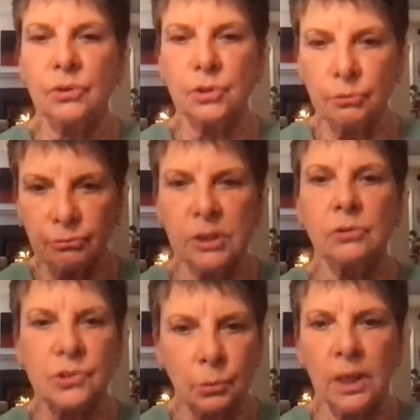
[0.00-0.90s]
that you
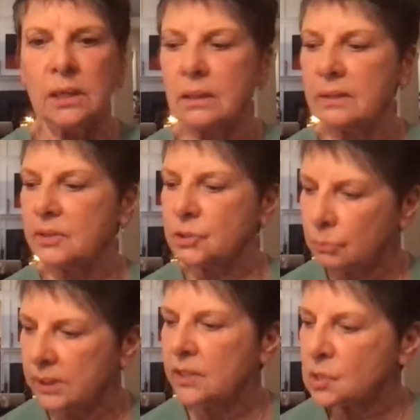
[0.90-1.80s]
feel swing, that you really